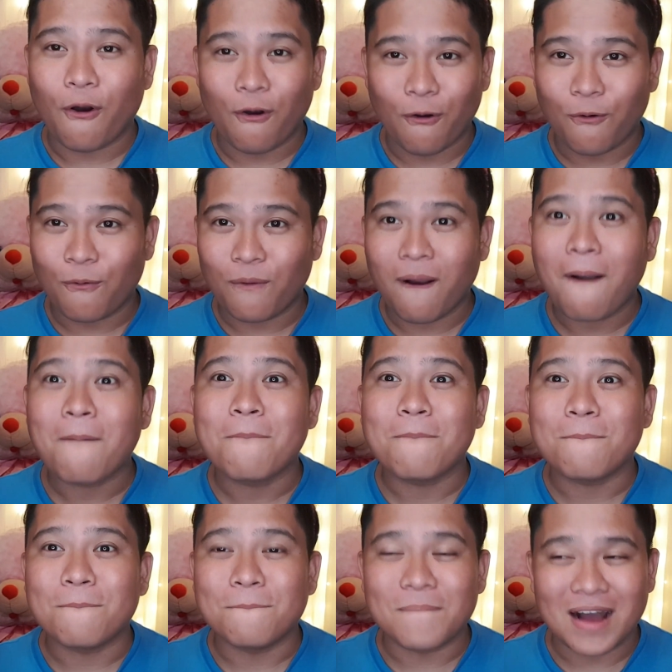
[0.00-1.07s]
Oh
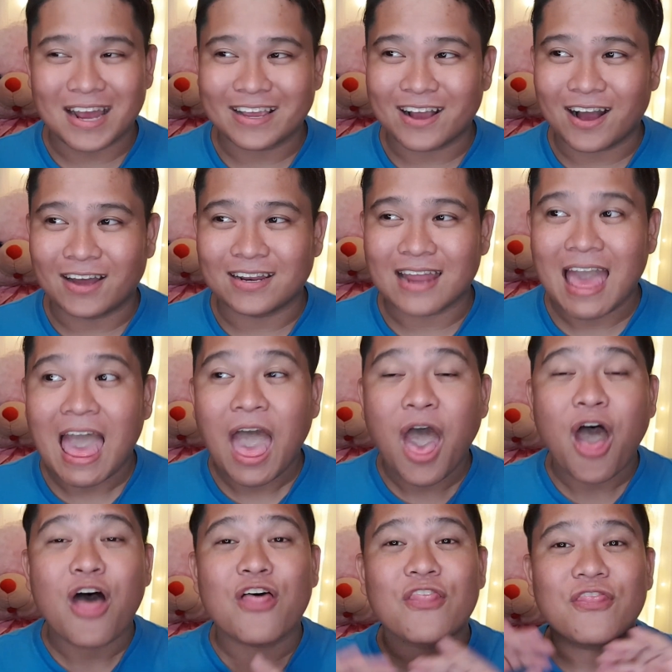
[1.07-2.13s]
my god.
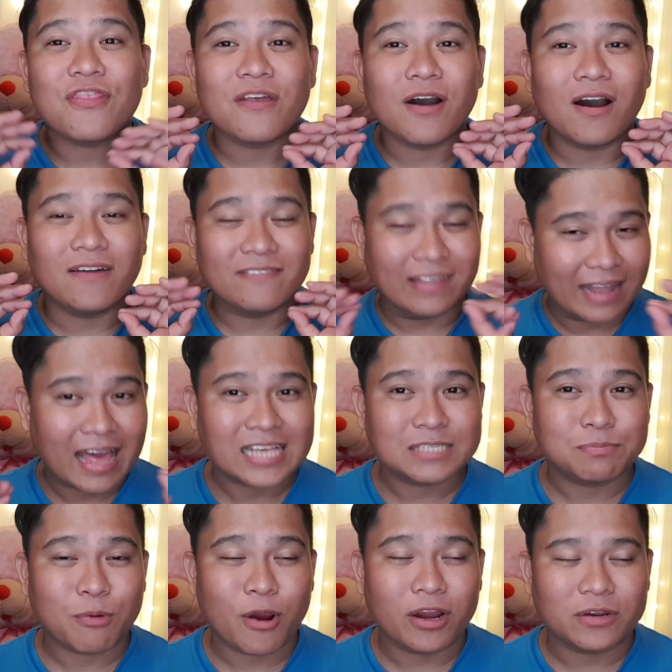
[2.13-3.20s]
The
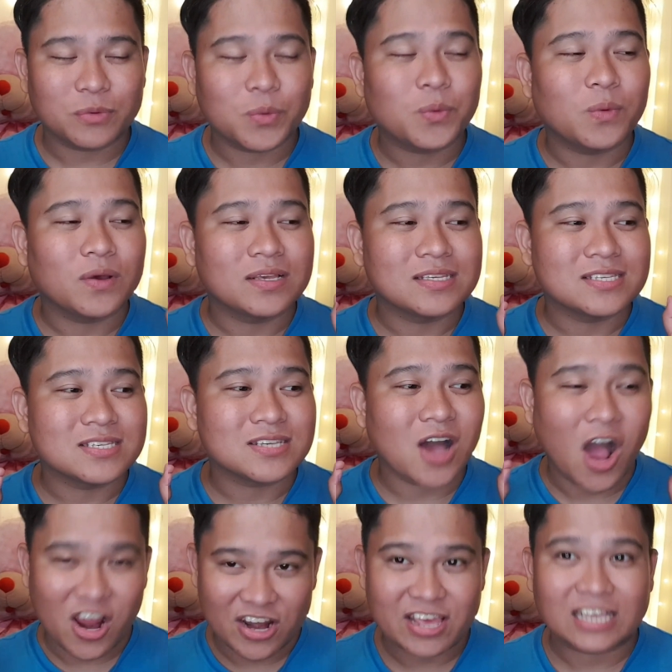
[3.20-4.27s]
last part was
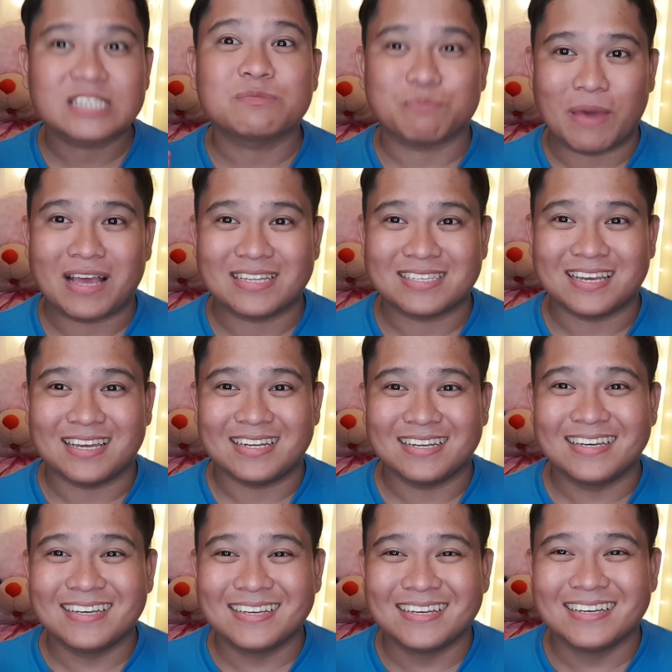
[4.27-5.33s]

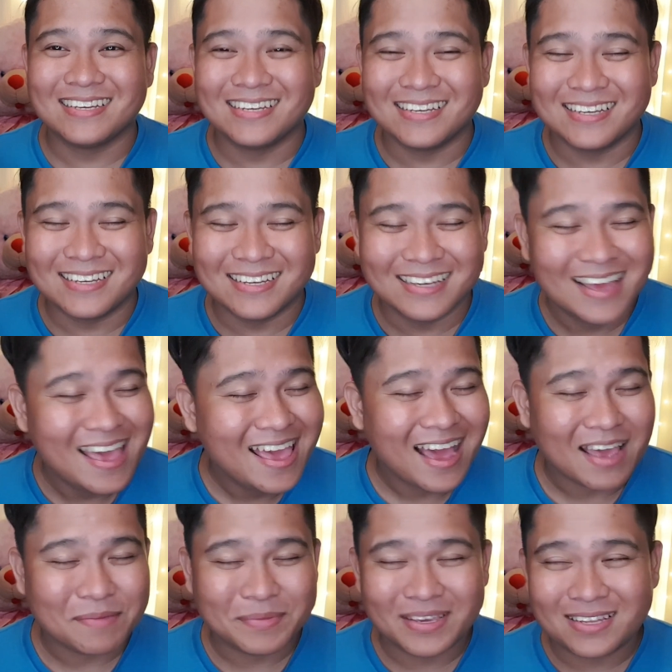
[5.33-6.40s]
unexpected.
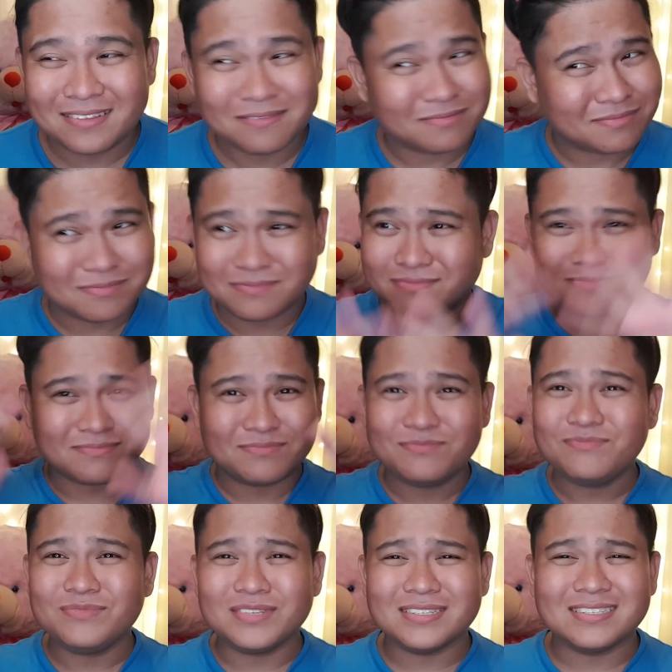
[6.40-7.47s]
I mean,
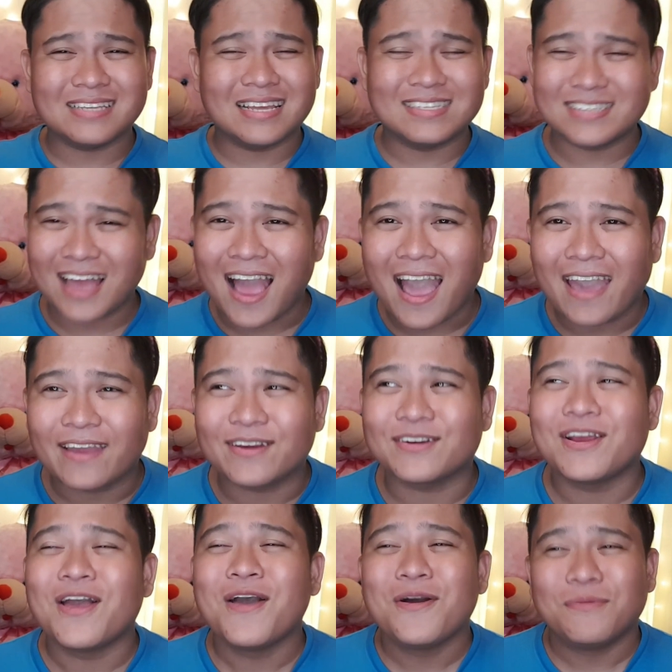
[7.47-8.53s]
the
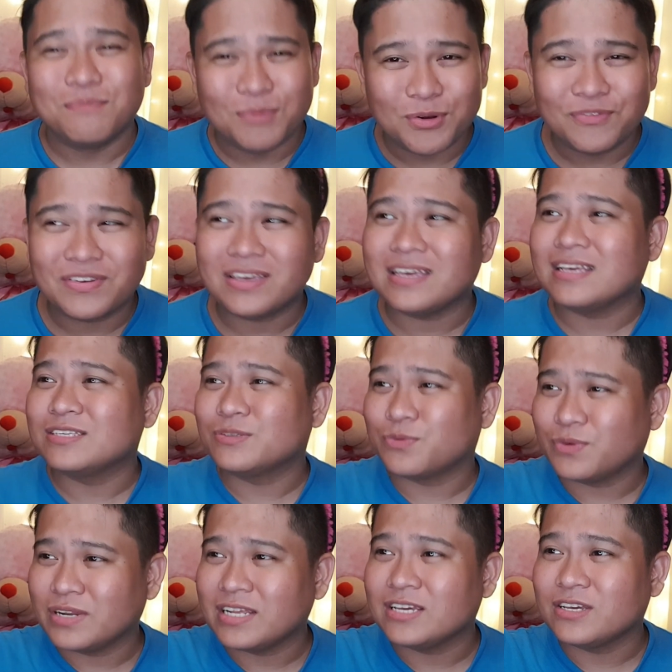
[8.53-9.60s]
entire movie is
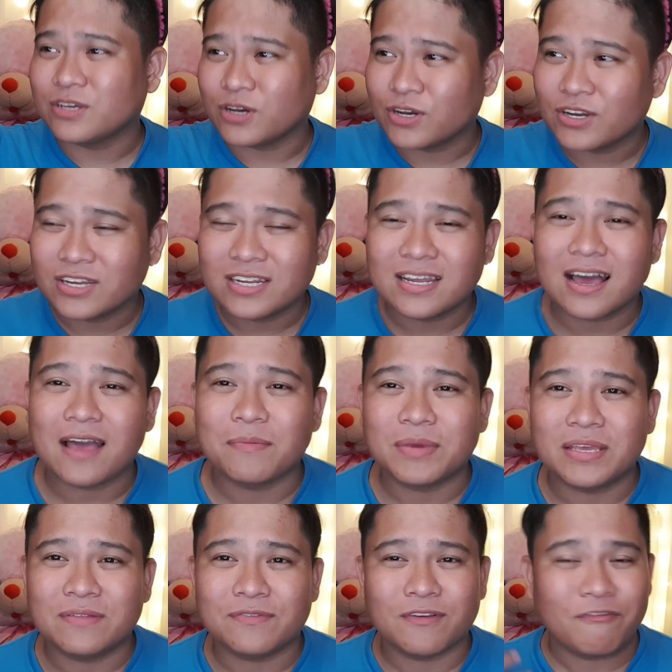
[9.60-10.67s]
really good. I
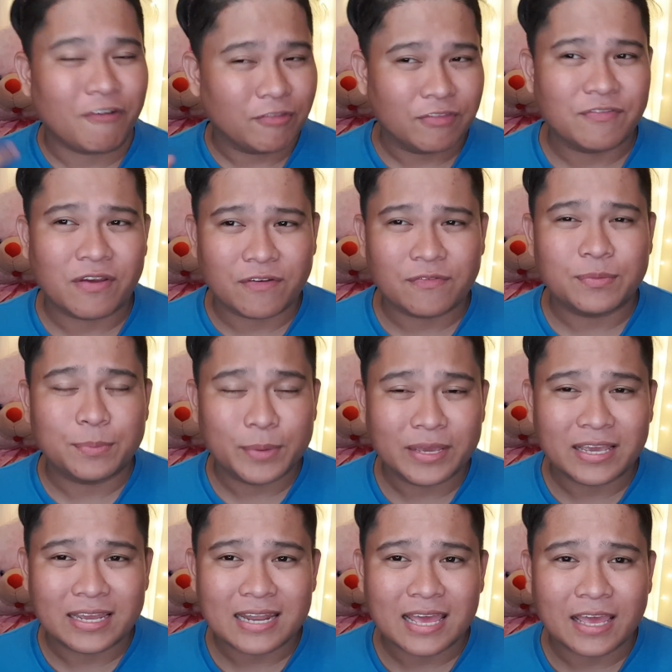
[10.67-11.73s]
mean, from the very
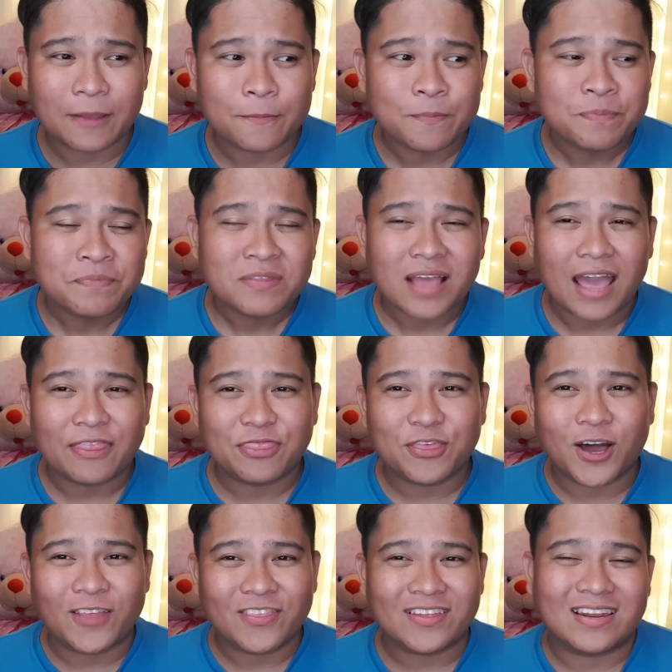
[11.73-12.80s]
beginning, I
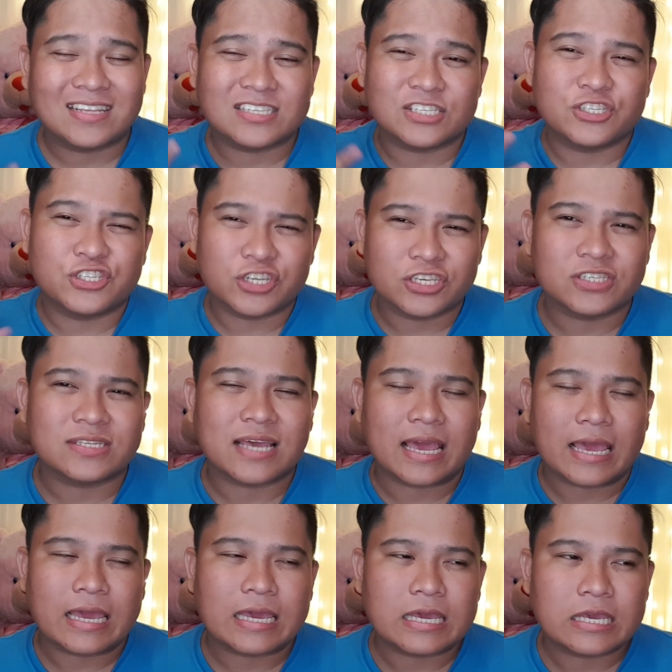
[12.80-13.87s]
thought that this is just
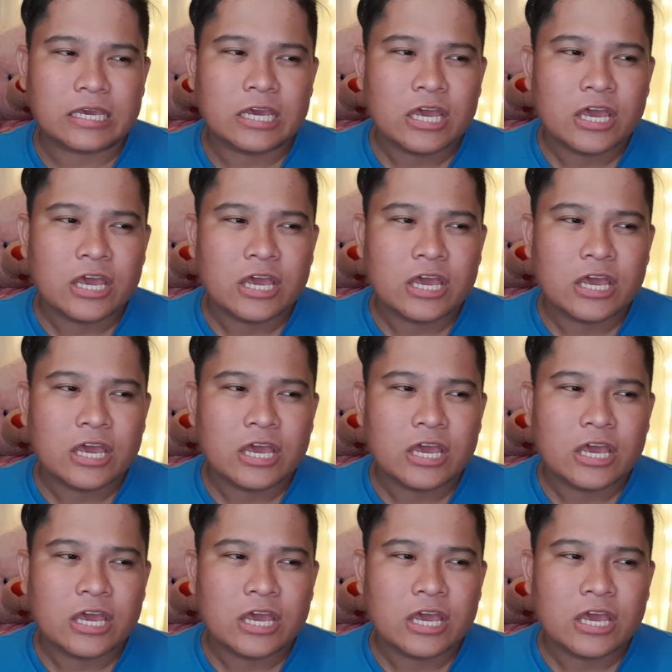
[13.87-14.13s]
a,